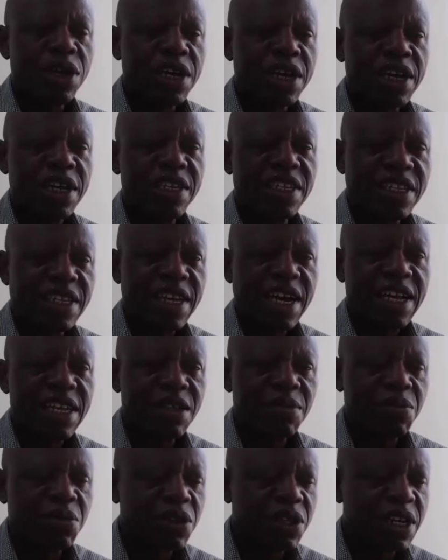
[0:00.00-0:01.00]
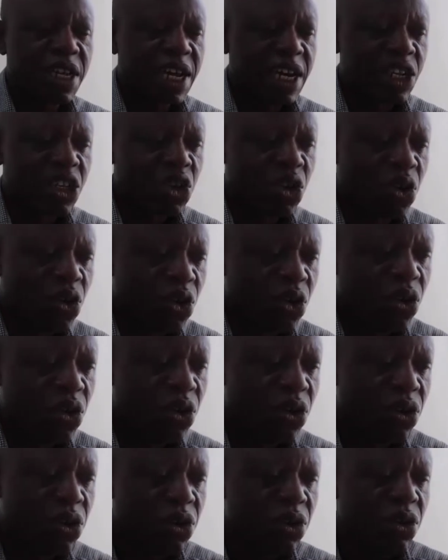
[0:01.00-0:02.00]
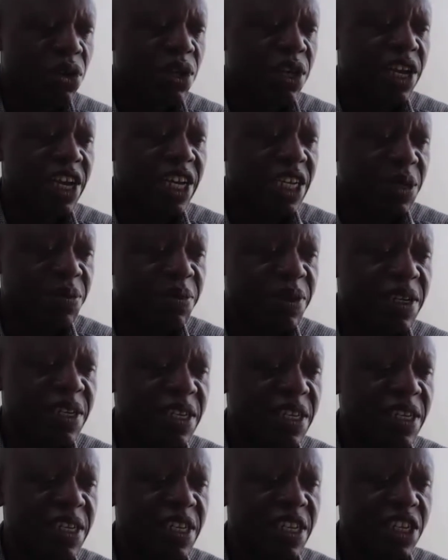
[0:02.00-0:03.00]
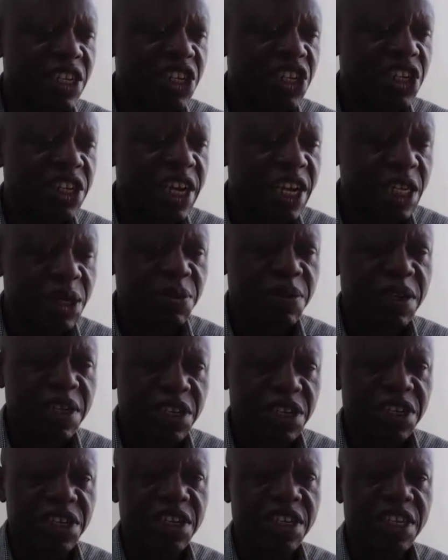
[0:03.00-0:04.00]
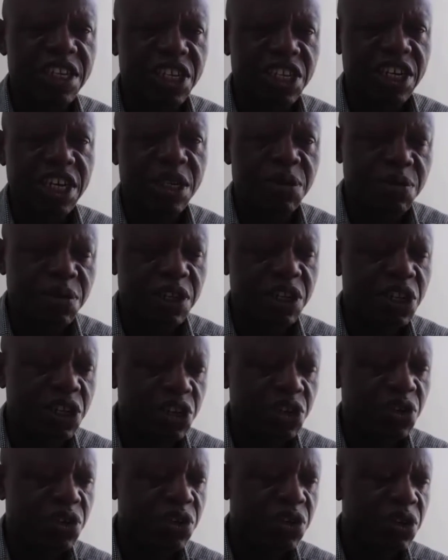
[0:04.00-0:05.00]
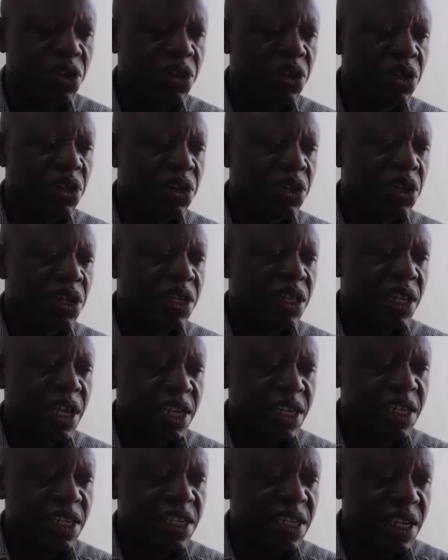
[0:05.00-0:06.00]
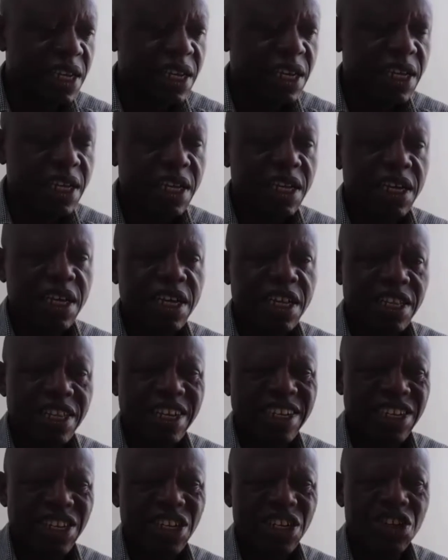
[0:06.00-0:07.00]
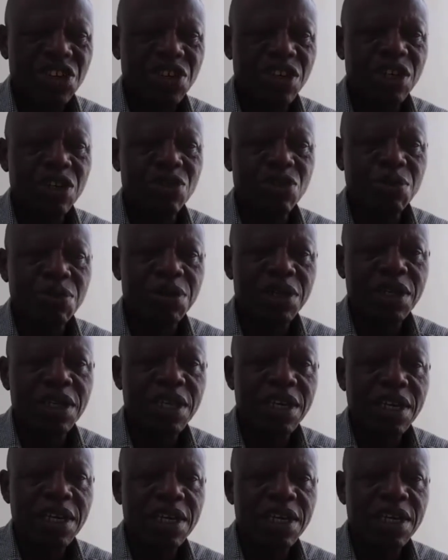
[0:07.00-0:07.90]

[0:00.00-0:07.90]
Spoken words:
we can start the project at all. Initial expenditure that is necessary to be,